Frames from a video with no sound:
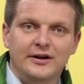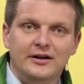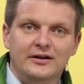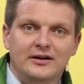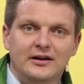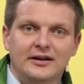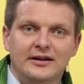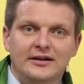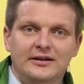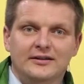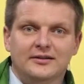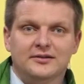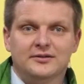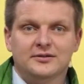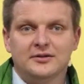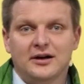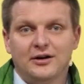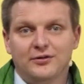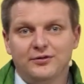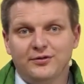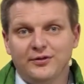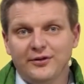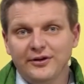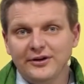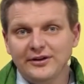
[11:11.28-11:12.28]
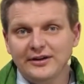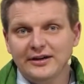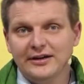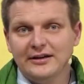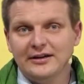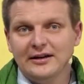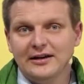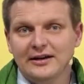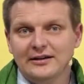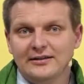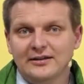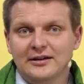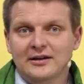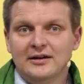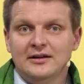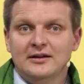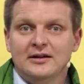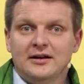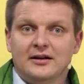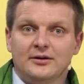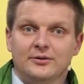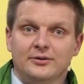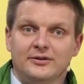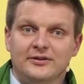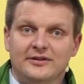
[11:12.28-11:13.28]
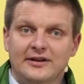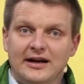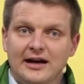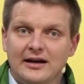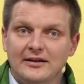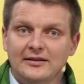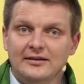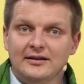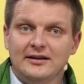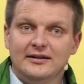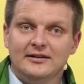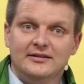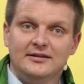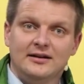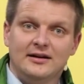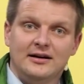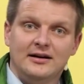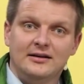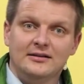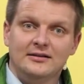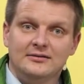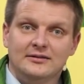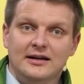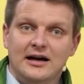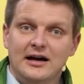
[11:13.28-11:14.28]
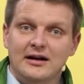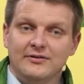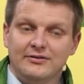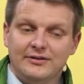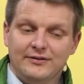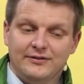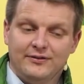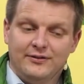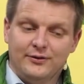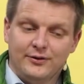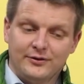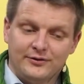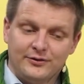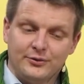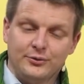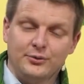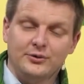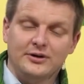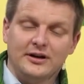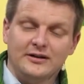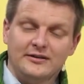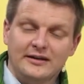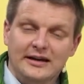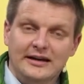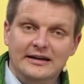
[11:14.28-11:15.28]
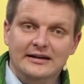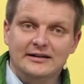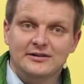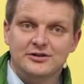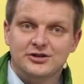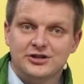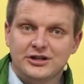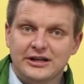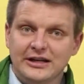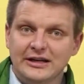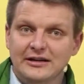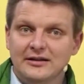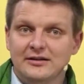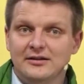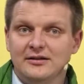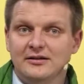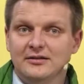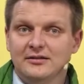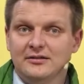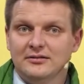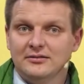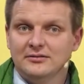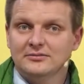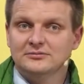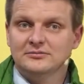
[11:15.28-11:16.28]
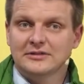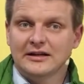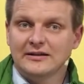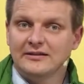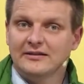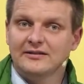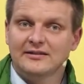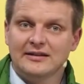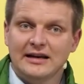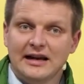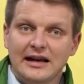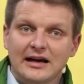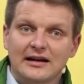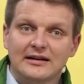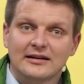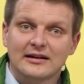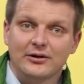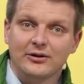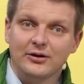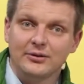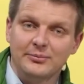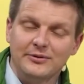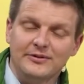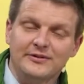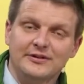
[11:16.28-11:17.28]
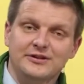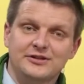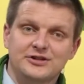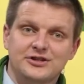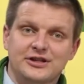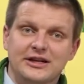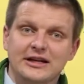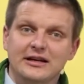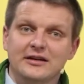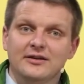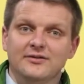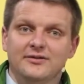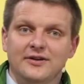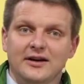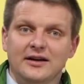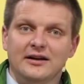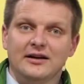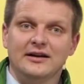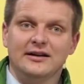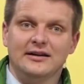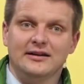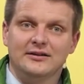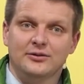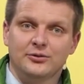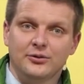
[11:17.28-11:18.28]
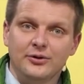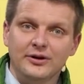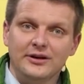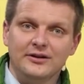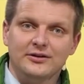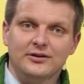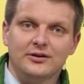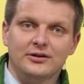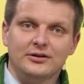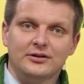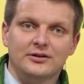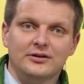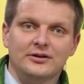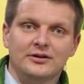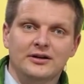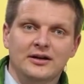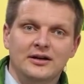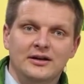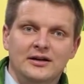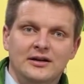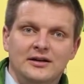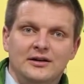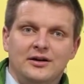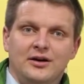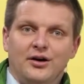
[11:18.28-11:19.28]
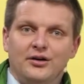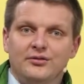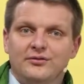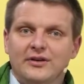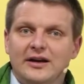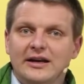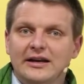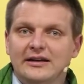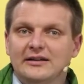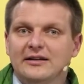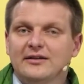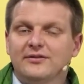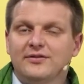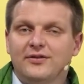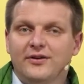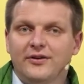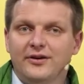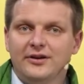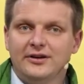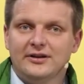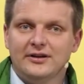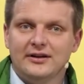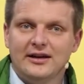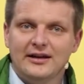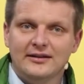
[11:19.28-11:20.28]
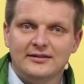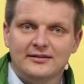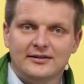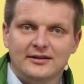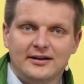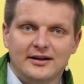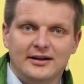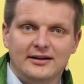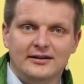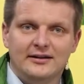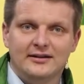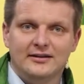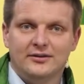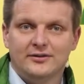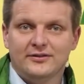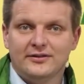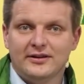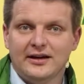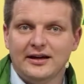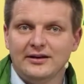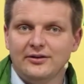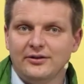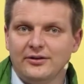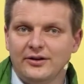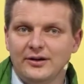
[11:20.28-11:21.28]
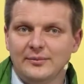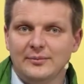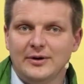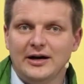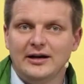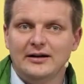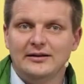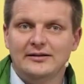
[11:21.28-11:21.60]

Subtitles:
Especially alfalfa hay is very fragile towards moisture. Alfalfa hay doesn't dry out very well, and moisture nests can heat up and cause the bale to burn from the inside out.